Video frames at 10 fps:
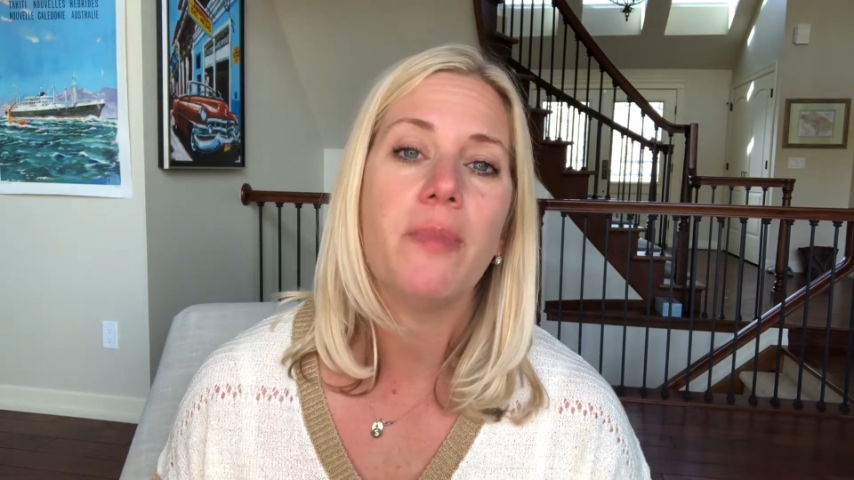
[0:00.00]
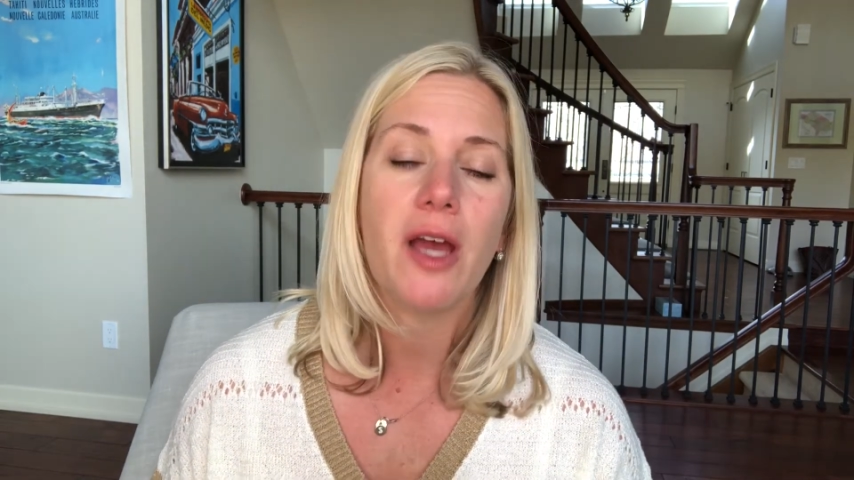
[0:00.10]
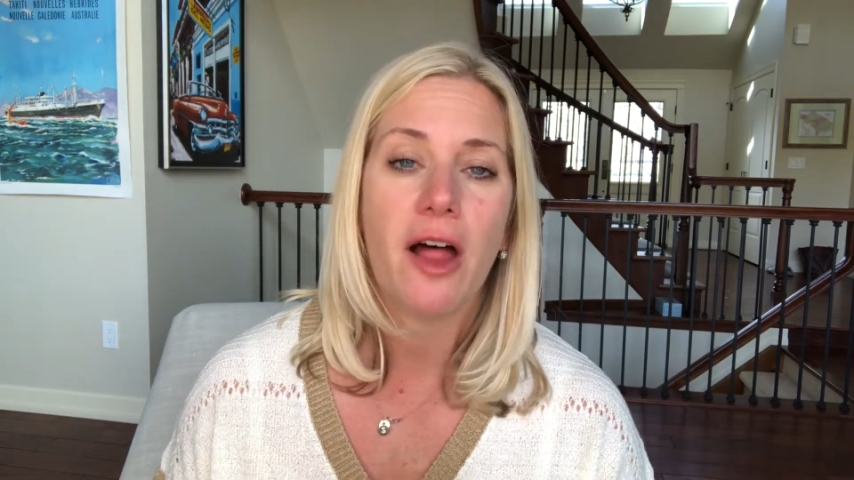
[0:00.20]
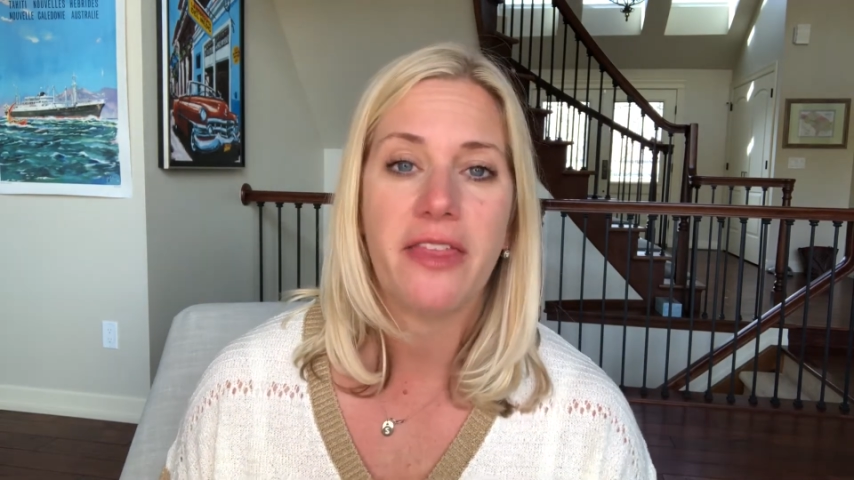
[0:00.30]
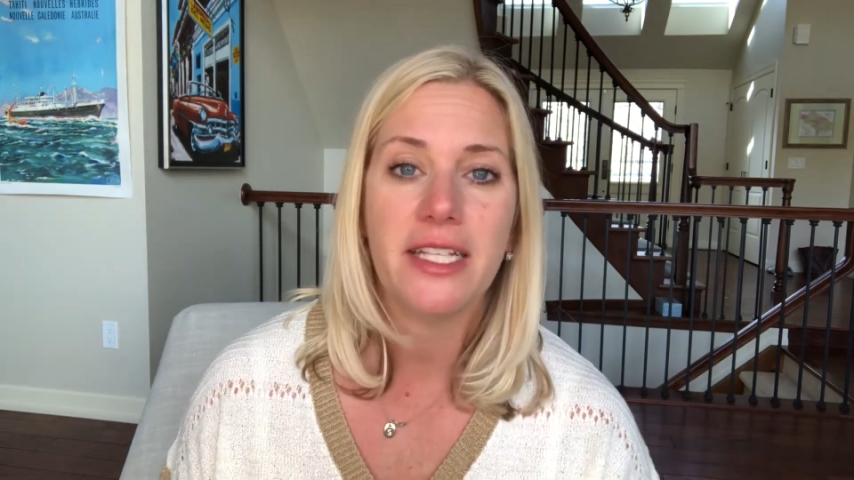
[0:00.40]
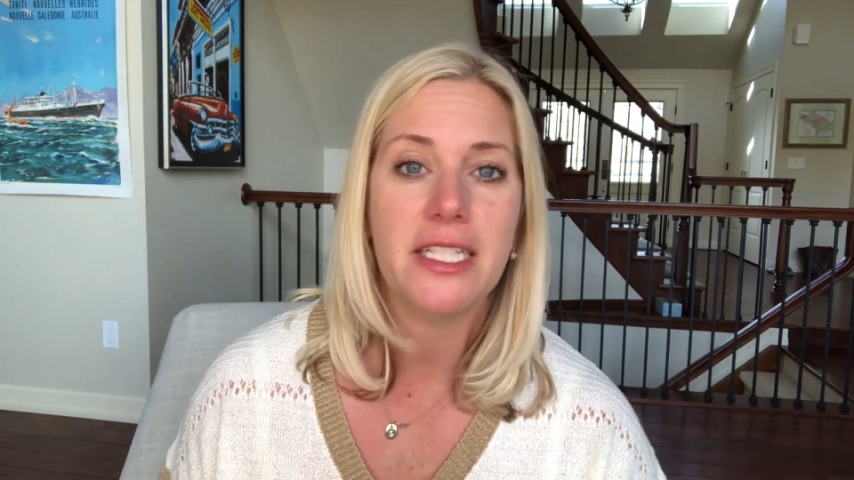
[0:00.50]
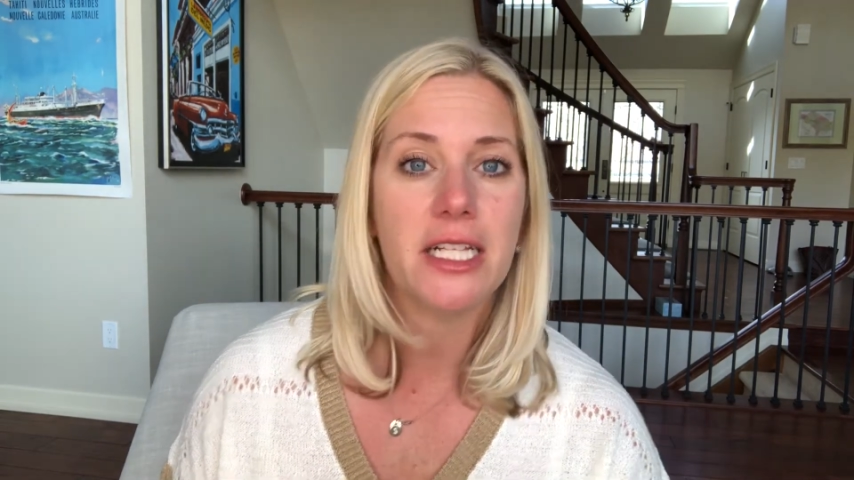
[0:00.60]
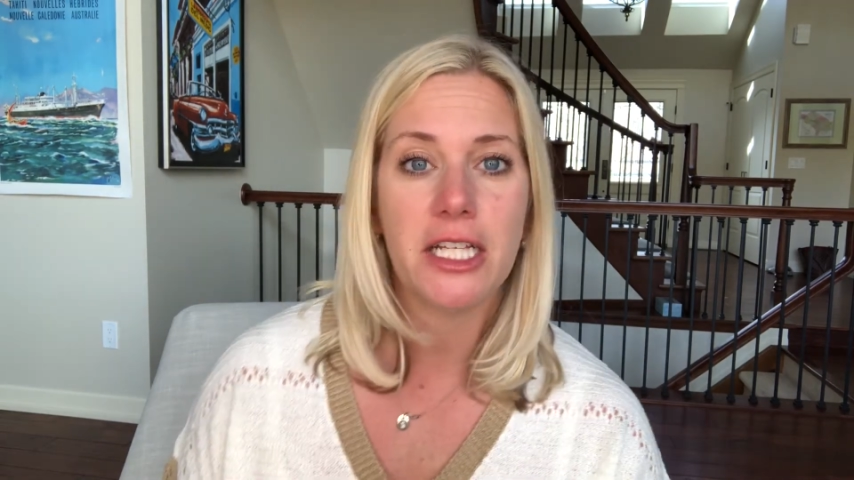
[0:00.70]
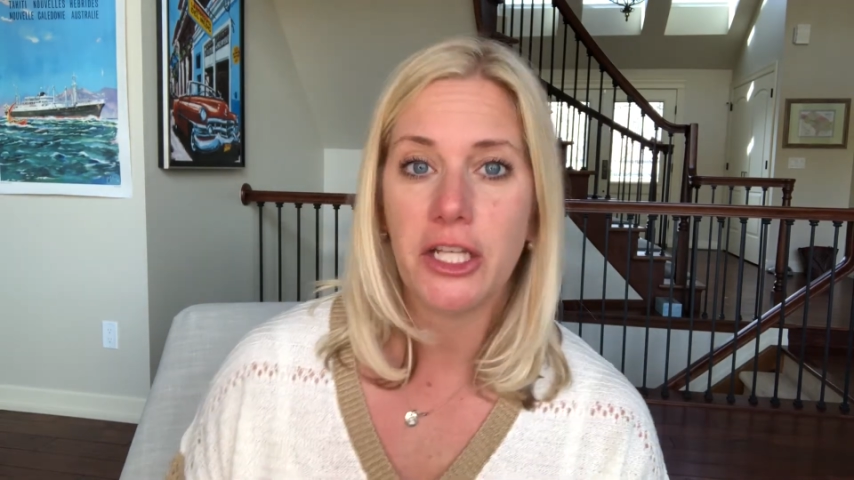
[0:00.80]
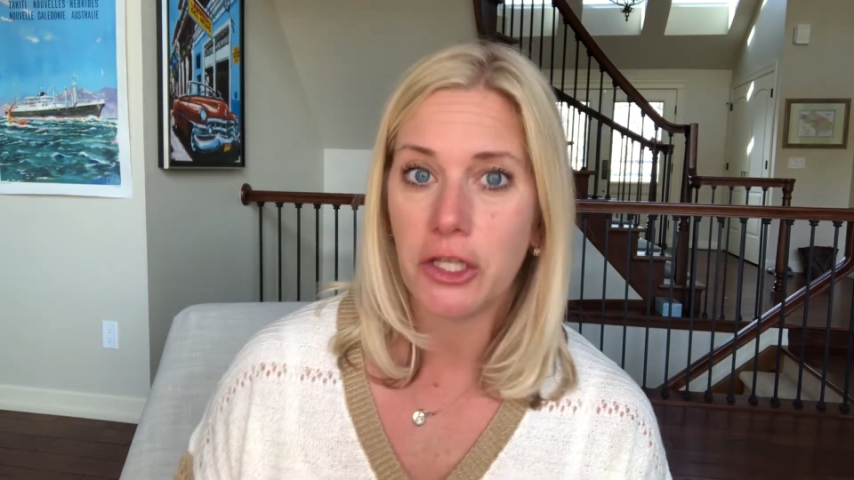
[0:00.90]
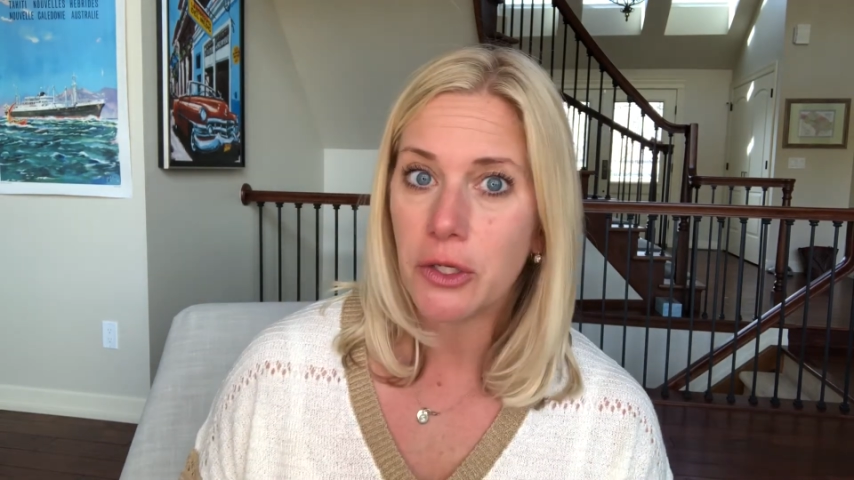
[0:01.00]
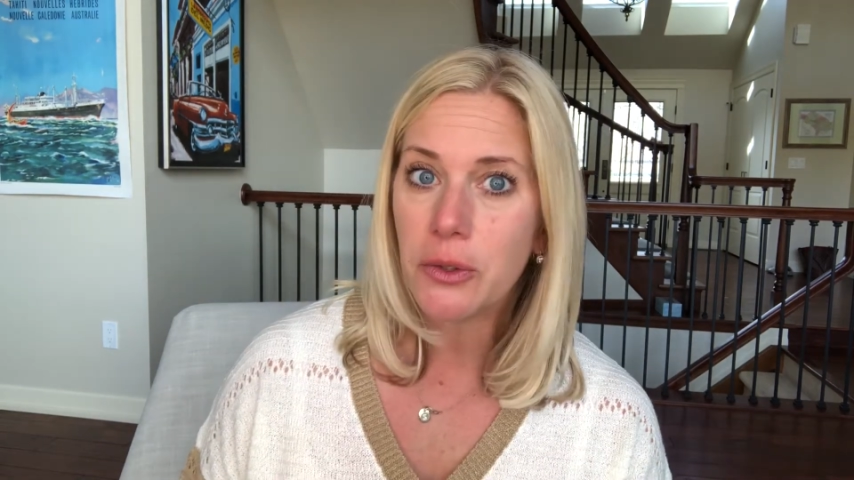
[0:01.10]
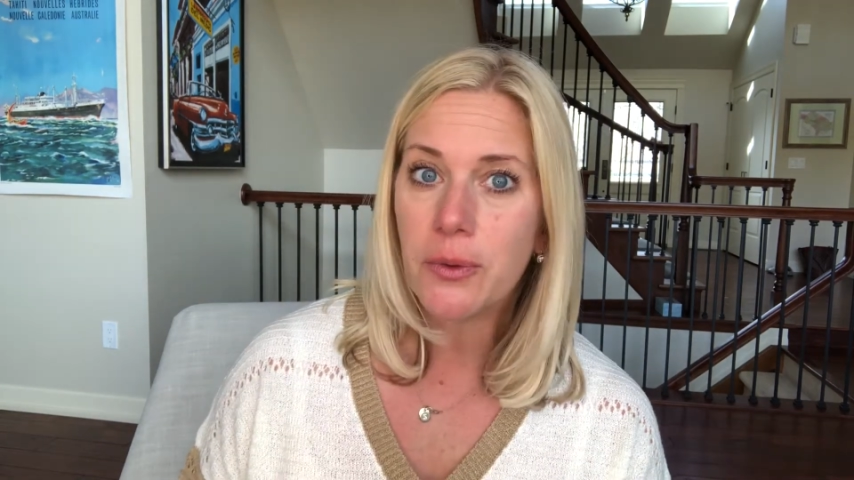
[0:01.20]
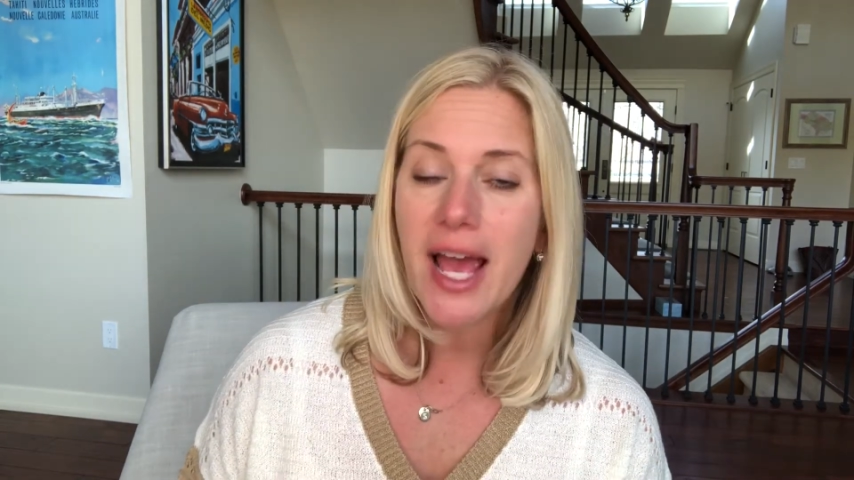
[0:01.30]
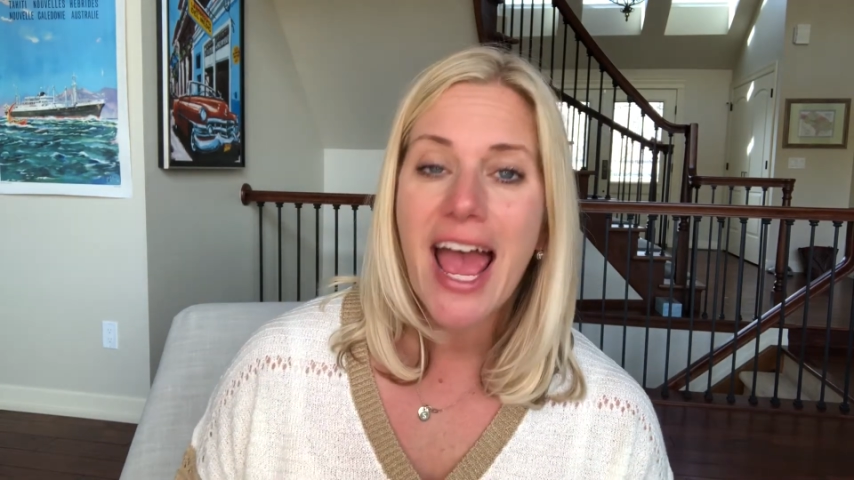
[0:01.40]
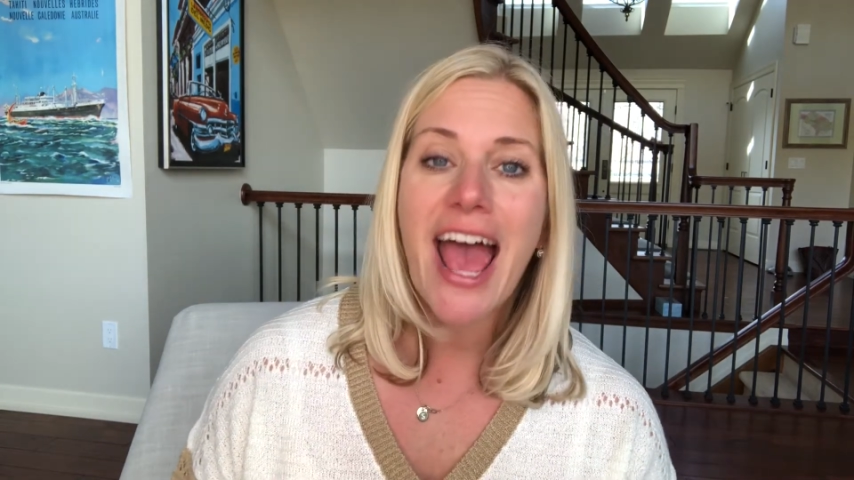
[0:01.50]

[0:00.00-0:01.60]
be authentically you,